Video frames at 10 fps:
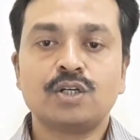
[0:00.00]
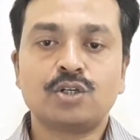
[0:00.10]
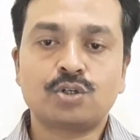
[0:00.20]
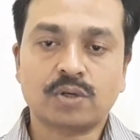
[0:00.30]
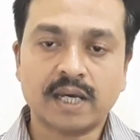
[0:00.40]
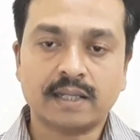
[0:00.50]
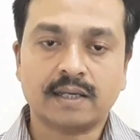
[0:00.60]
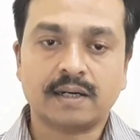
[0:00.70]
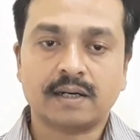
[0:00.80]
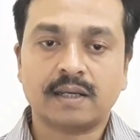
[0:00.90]

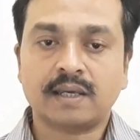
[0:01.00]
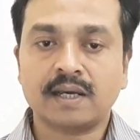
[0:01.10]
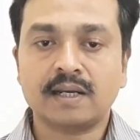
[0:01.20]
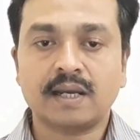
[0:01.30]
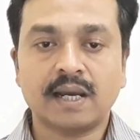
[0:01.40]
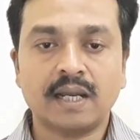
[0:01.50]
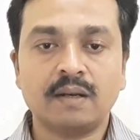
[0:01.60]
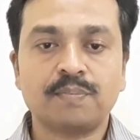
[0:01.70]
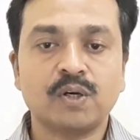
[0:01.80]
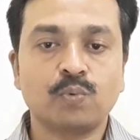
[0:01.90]
together can
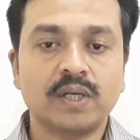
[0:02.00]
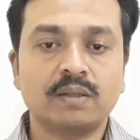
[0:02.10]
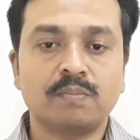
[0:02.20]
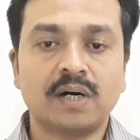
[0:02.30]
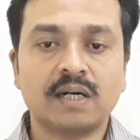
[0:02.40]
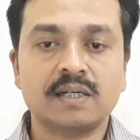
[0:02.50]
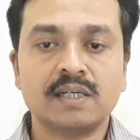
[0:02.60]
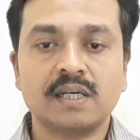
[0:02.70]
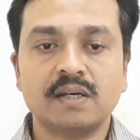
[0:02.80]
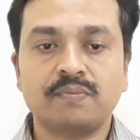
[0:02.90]
help with
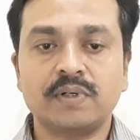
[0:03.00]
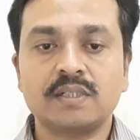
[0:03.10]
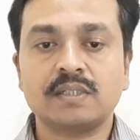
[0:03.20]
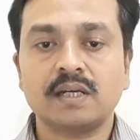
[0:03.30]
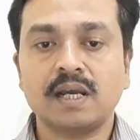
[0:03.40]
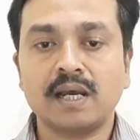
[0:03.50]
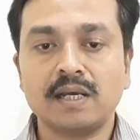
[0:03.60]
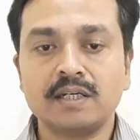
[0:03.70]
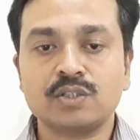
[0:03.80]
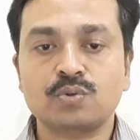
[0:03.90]
marketing efforts
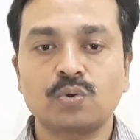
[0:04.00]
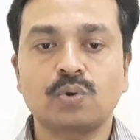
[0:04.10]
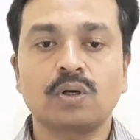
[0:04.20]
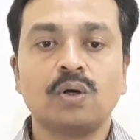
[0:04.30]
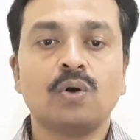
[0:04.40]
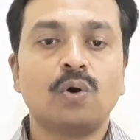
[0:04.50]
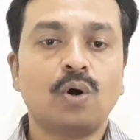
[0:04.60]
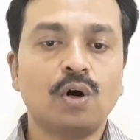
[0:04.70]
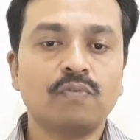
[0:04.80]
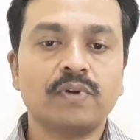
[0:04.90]
and store
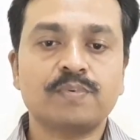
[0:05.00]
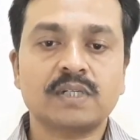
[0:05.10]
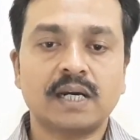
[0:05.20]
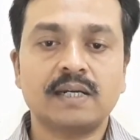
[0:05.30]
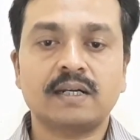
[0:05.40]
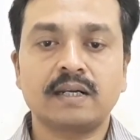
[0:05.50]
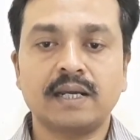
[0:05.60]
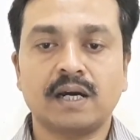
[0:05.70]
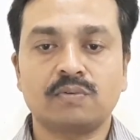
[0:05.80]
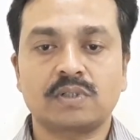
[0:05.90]
or website
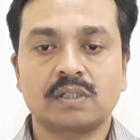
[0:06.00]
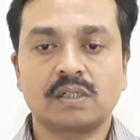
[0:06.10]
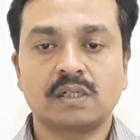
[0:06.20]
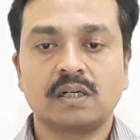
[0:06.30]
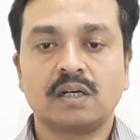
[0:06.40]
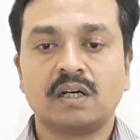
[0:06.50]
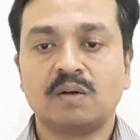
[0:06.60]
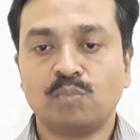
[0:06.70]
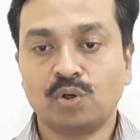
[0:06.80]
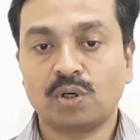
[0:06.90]
layout.
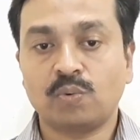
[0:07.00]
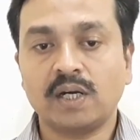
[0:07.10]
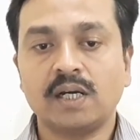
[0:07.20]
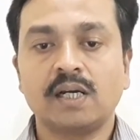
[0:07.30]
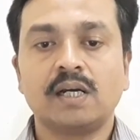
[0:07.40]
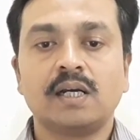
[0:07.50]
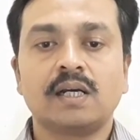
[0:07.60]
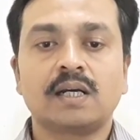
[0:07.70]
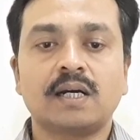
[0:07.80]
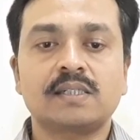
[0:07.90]
Moreover,
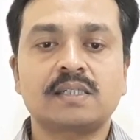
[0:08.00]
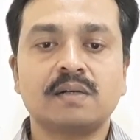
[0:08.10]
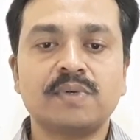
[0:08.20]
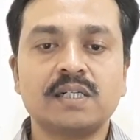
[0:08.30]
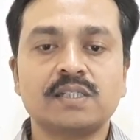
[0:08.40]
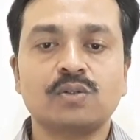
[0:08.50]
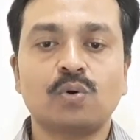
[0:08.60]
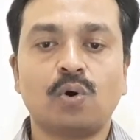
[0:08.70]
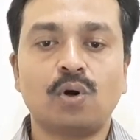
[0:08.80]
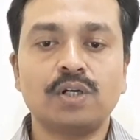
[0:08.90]
customers
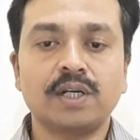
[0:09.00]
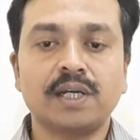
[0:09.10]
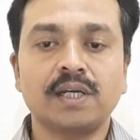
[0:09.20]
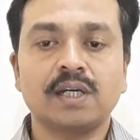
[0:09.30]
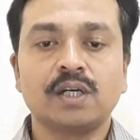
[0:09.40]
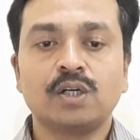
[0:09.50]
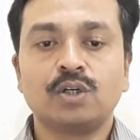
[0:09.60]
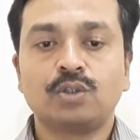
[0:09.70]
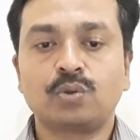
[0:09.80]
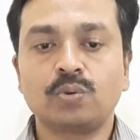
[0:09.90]
ordering
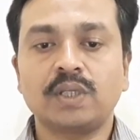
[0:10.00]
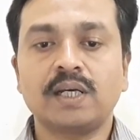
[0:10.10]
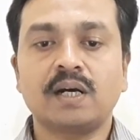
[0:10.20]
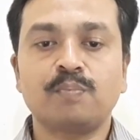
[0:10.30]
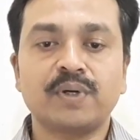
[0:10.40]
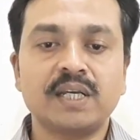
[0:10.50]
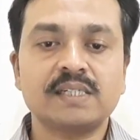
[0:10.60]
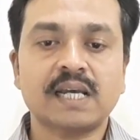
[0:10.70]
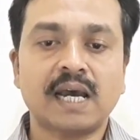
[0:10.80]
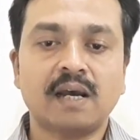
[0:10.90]
through the
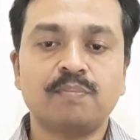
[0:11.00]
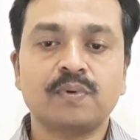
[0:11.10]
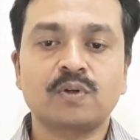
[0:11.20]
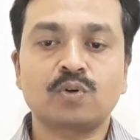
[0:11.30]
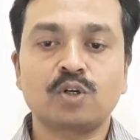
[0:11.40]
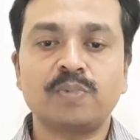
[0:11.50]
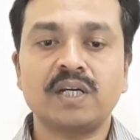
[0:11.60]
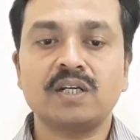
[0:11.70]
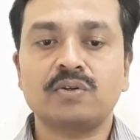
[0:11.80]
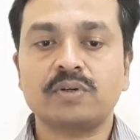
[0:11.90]
company's app could be
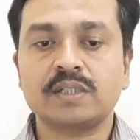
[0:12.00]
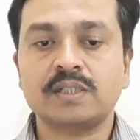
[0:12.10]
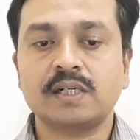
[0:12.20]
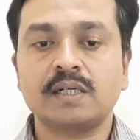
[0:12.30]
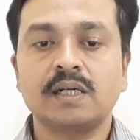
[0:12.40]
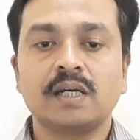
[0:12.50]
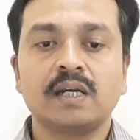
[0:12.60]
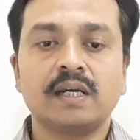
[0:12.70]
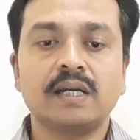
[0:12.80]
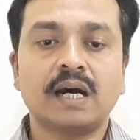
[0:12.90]
interested
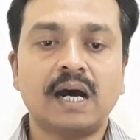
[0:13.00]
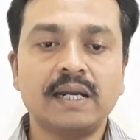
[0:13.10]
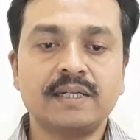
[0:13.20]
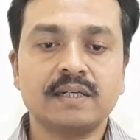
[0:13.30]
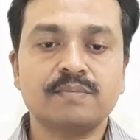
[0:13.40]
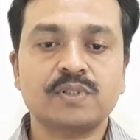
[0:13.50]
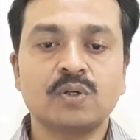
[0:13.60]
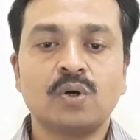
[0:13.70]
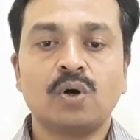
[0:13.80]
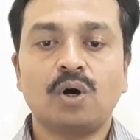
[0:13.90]
in items
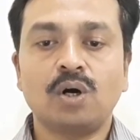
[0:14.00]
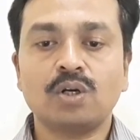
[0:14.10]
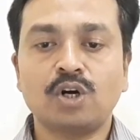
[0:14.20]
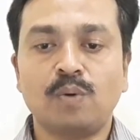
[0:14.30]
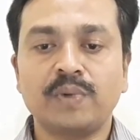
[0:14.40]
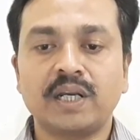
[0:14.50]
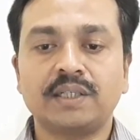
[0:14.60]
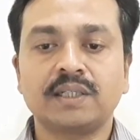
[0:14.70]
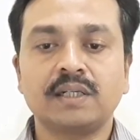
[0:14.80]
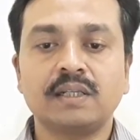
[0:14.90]
or
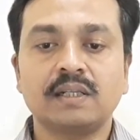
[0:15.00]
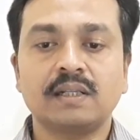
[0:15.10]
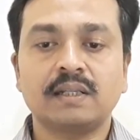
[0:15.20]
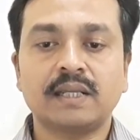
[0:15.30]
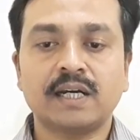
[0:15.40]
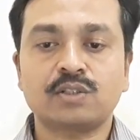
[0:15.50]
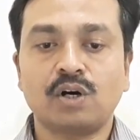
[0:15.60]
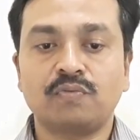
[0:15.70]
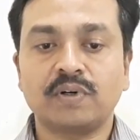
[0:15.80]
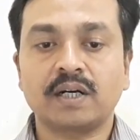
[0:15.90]
combination that
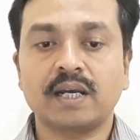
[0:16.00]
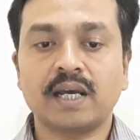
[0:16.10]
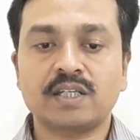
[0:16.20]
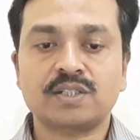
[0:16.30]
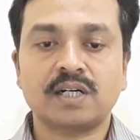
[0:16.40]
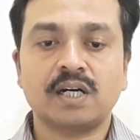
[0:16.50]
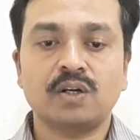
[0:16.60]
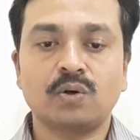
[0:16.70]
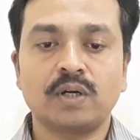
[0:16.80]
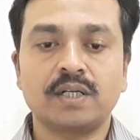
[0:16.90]
offer extra
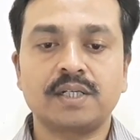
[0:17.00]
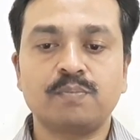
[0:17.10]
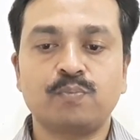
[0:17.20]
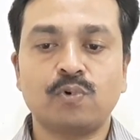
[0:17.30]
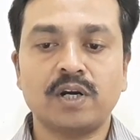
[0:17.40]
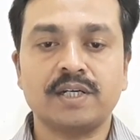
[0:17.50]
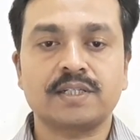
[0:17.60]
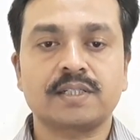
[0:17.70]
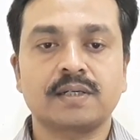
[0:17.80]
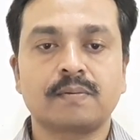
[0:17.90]
loyalty
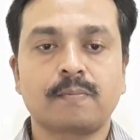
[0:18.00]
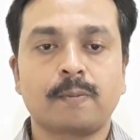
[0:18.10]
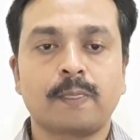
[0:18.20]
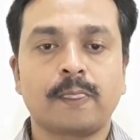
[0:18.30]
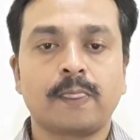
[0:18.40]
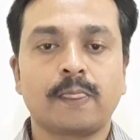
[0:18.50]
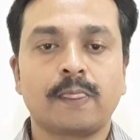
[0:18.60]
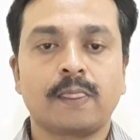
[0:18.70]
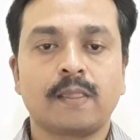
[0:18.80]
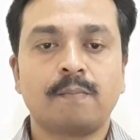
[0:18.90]
points.
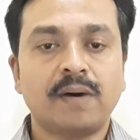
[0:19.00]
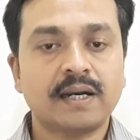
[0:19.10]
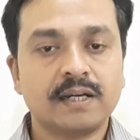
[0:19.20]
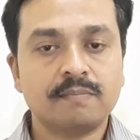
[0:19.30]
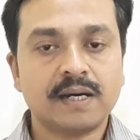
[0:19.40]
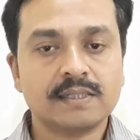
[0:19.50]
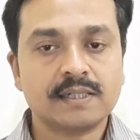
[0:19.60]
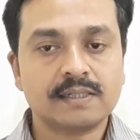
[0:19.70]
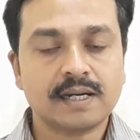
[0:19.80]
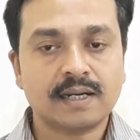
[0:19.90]
Market
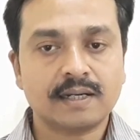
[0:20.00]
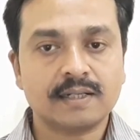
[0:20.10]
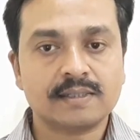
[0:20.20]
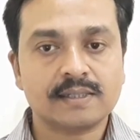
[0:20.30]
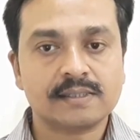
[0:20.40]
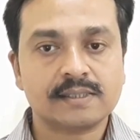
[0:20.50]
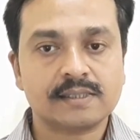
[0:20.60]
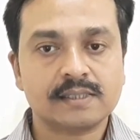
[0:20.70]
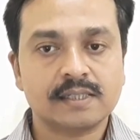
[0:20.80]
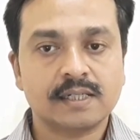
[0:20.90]
basket
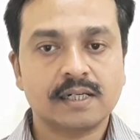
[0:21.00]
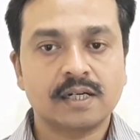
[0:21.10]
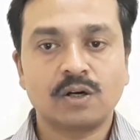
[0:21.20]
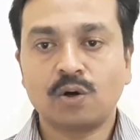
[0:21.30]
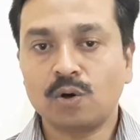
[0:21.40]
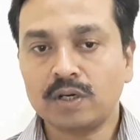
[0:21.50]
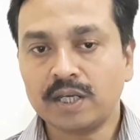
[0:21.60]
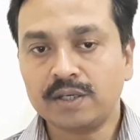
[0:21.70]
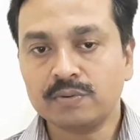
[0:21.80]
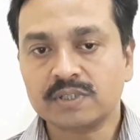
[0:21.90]
analysis
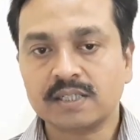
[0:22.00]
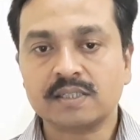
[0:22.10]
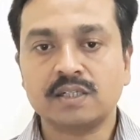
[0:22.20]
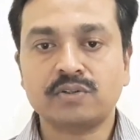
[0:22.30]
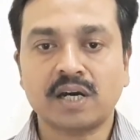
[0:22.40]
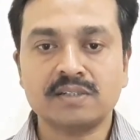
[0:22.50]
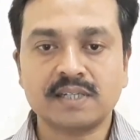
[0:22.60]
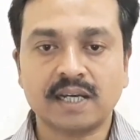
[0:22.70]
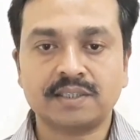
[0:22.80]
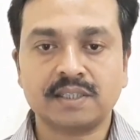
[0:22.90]
only uses
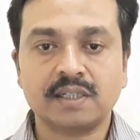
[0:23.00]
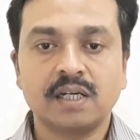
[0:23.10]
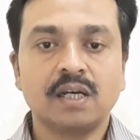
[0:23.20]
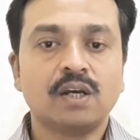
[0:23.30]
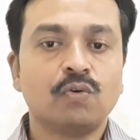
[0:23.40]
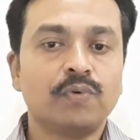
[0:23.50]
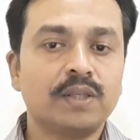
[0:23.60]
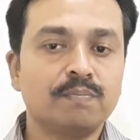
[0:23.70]
transaction with